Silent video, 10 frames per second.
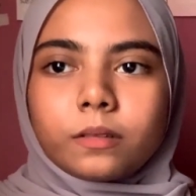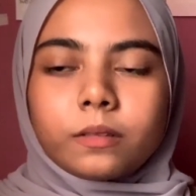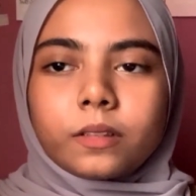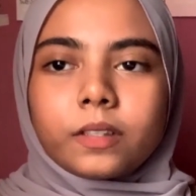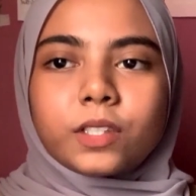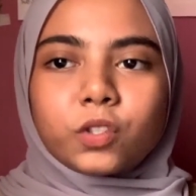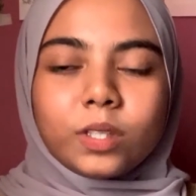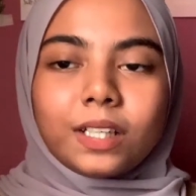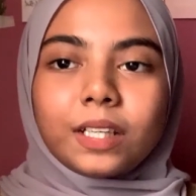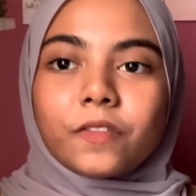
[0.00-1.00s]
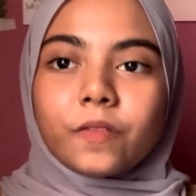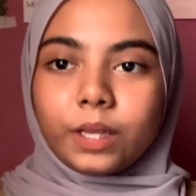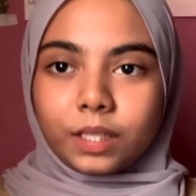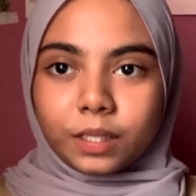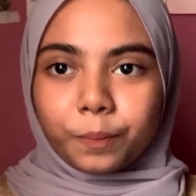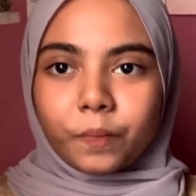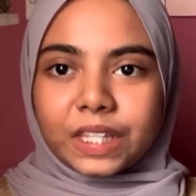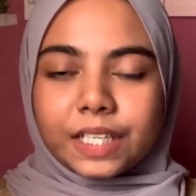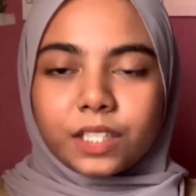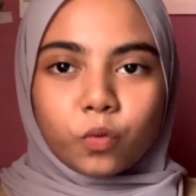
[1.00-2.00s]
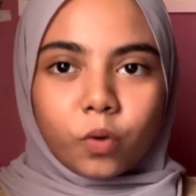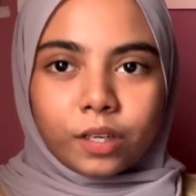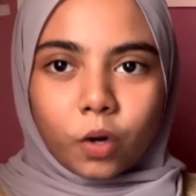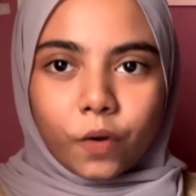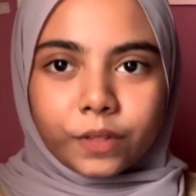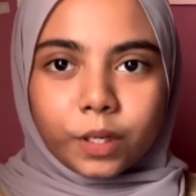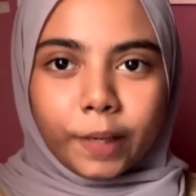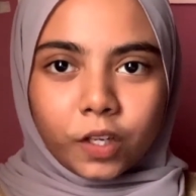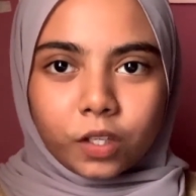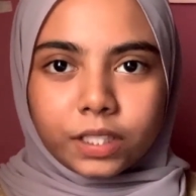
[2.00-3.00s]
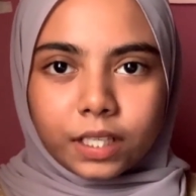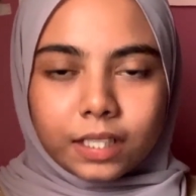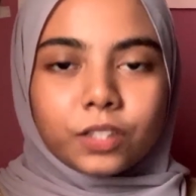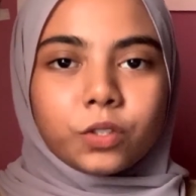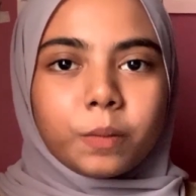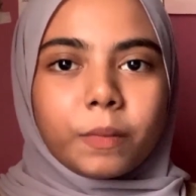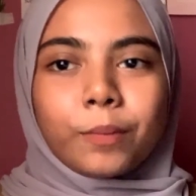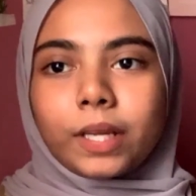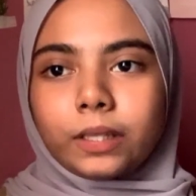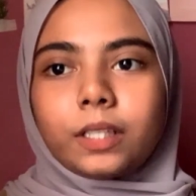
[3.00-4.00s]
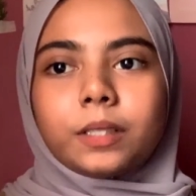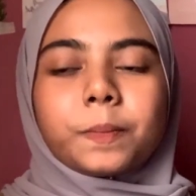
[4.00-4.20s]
A trickling filter is one of the biological treatment methods.